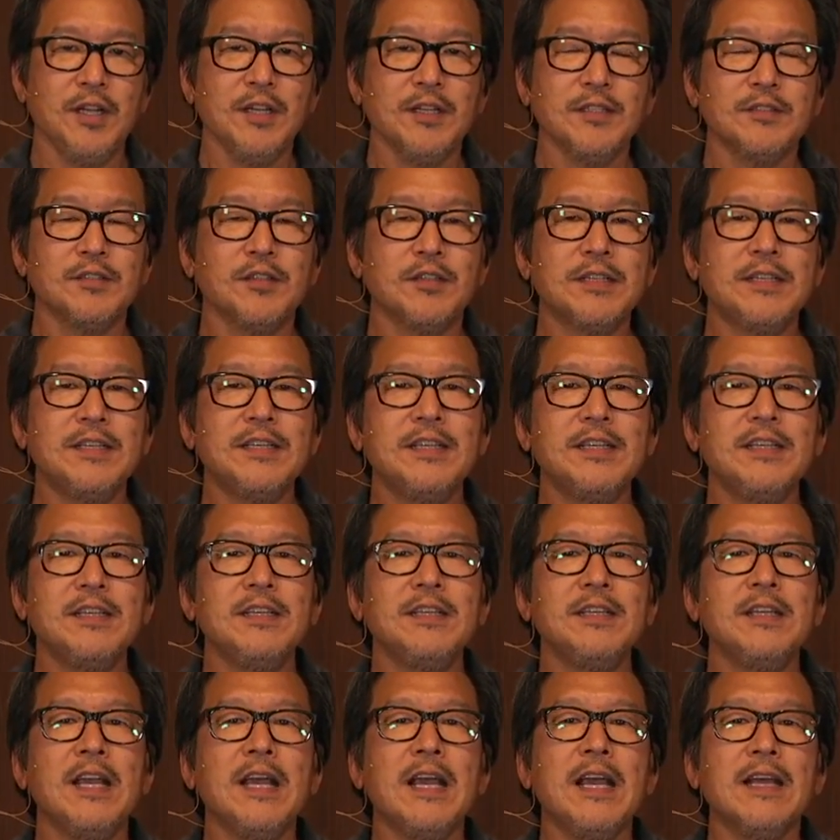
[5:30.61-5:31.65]
So
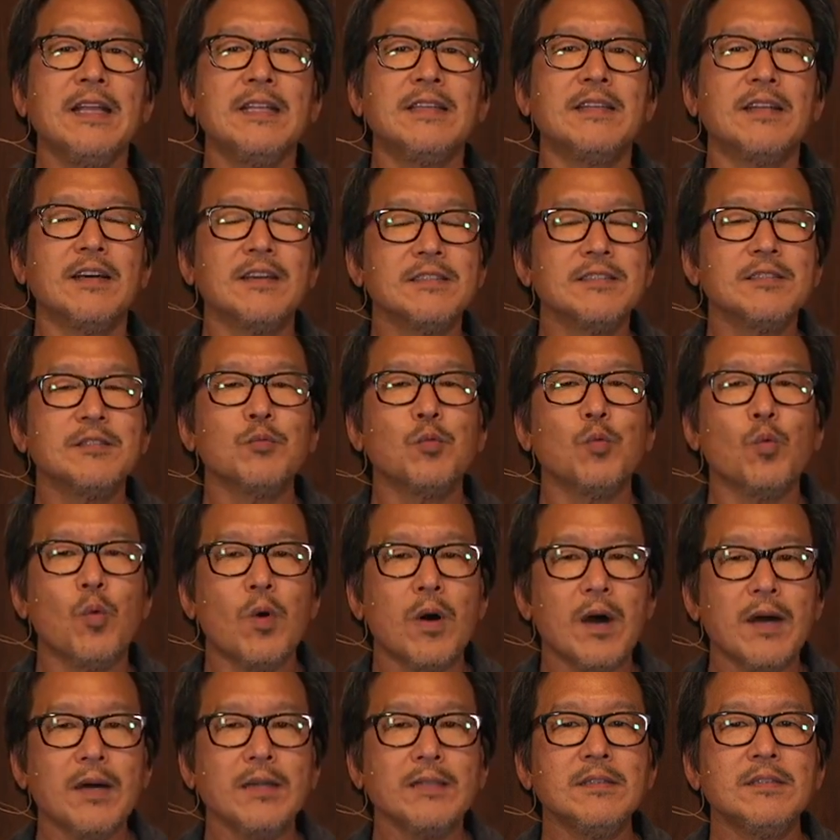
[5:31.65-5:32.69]
he doesn't
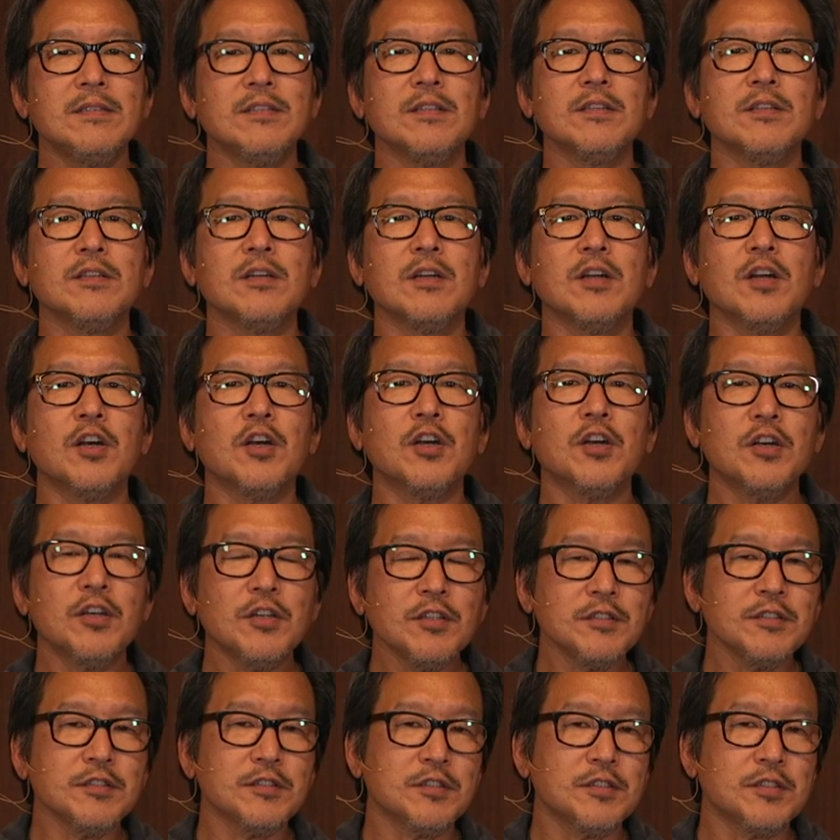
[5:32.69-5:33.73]
want to
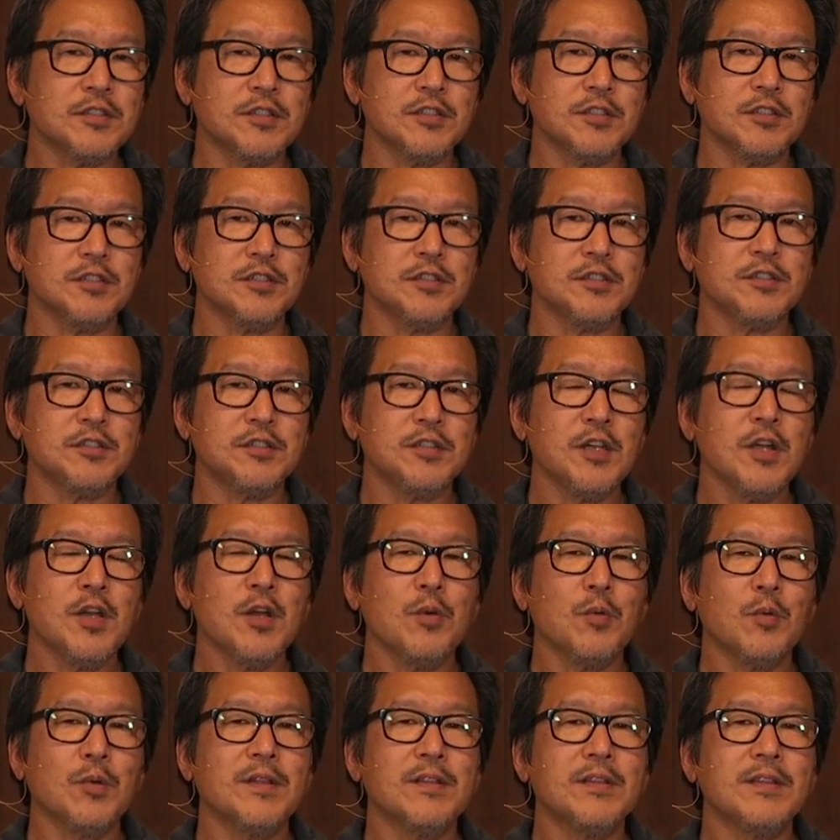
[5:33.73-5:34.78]
hurt the church
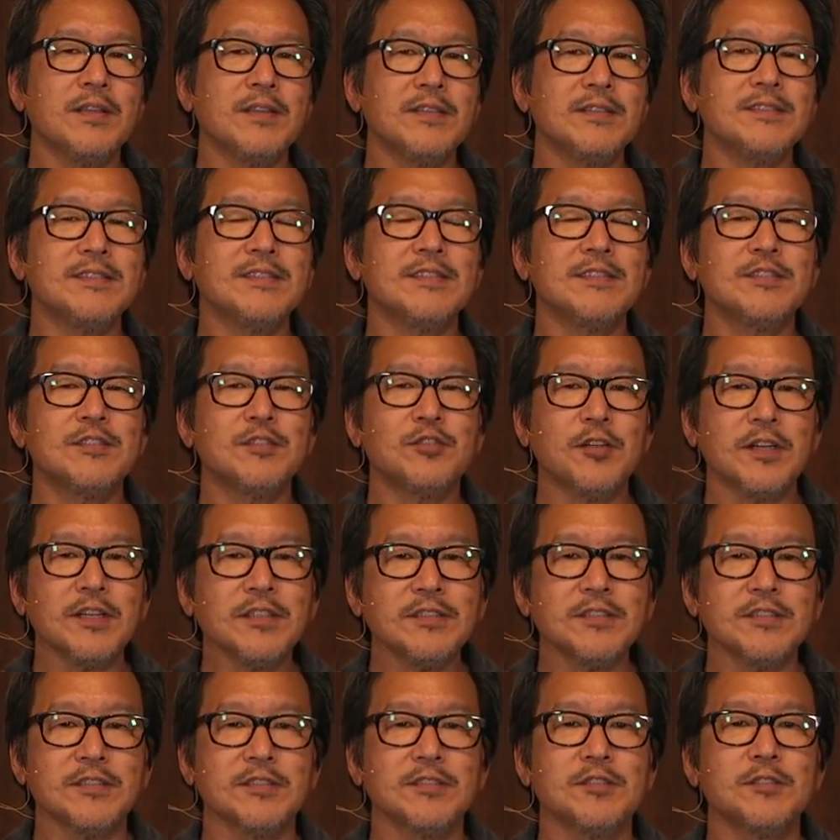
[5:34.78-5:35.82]
with his
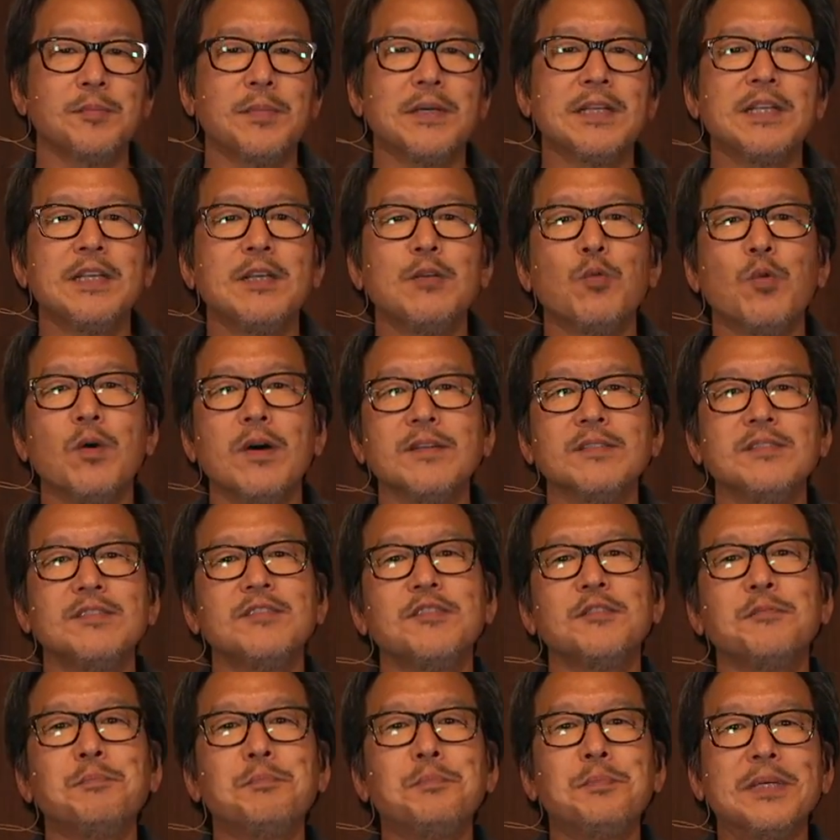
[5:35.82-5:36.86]
instructions, but he wants
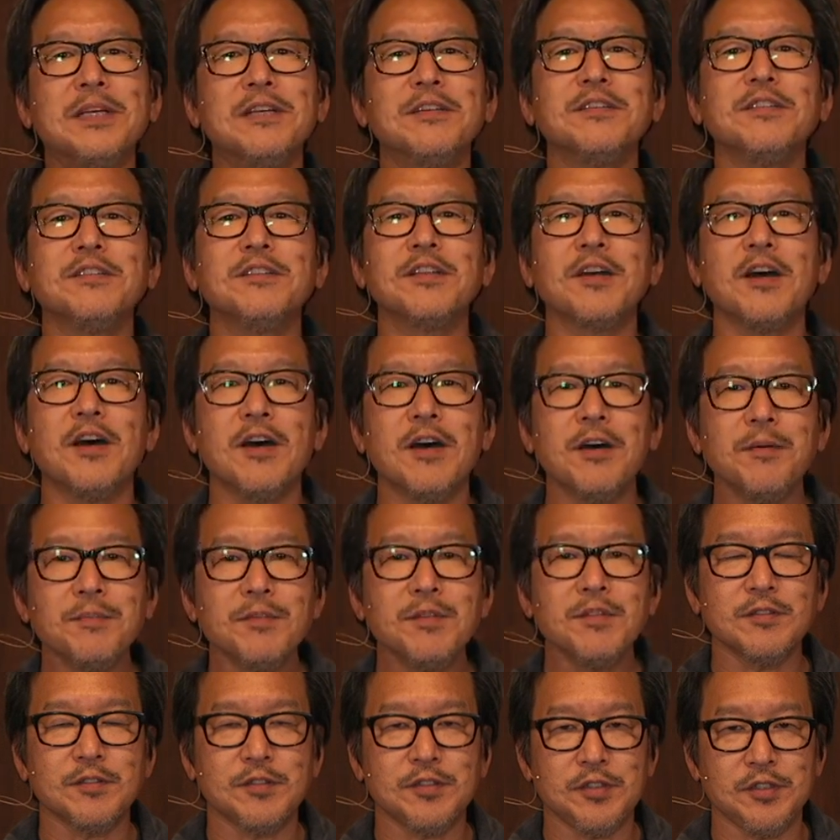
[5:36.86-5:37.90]
to build up
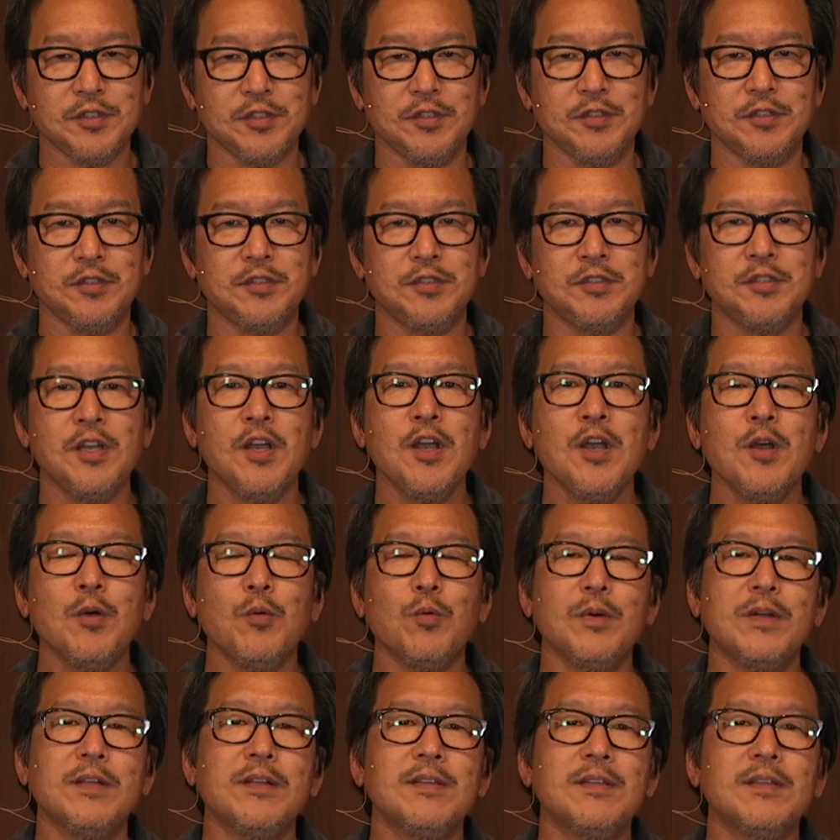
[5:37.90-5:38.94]
the church
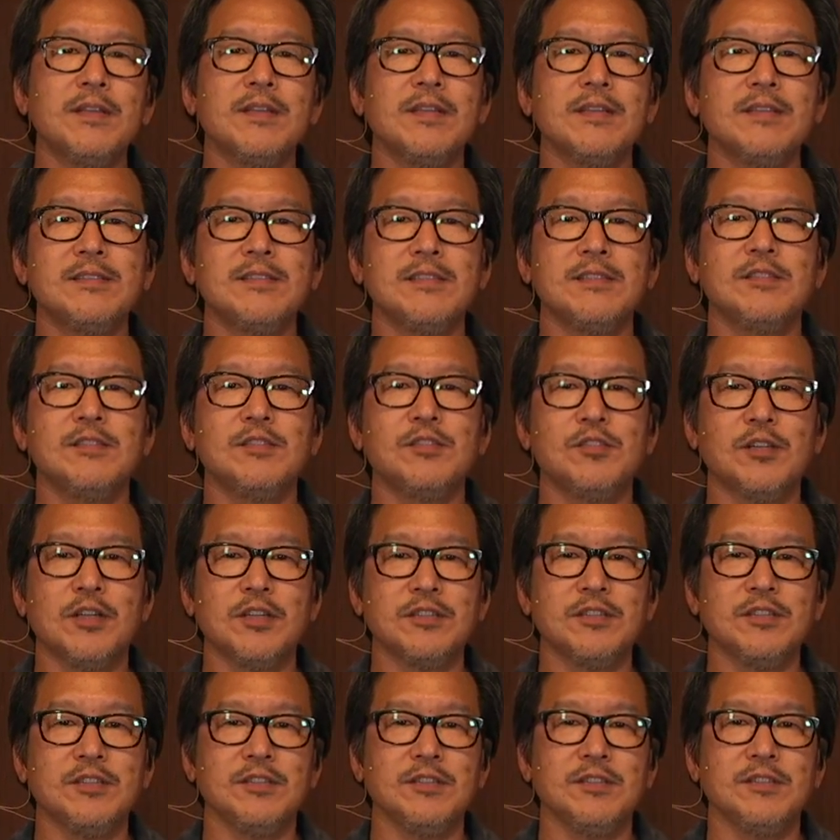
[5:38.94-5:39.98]
with his
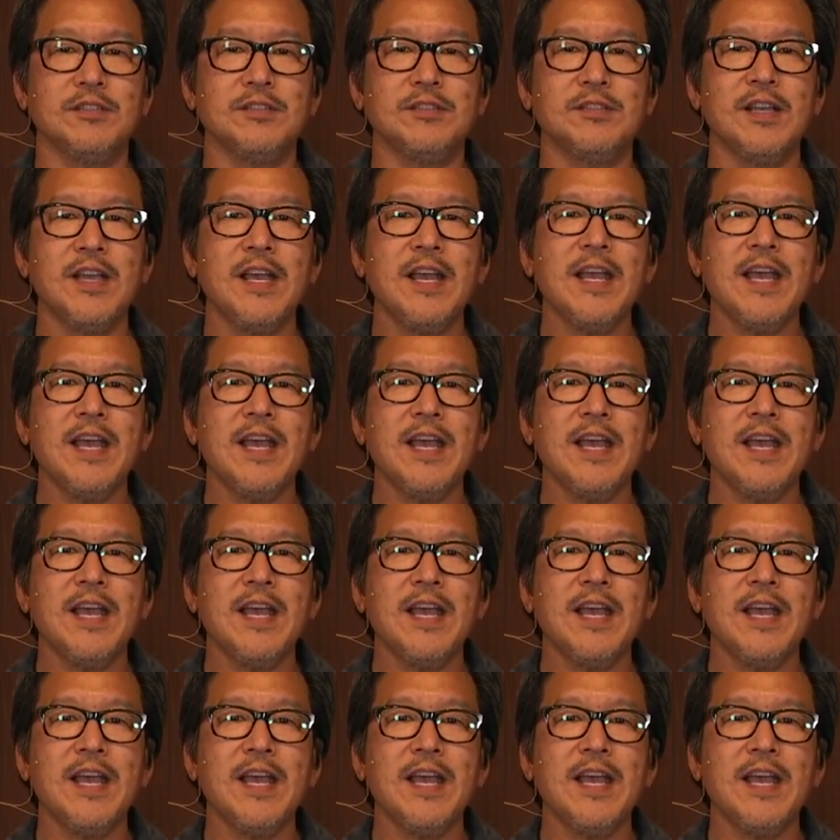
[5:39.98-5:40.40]
instructions.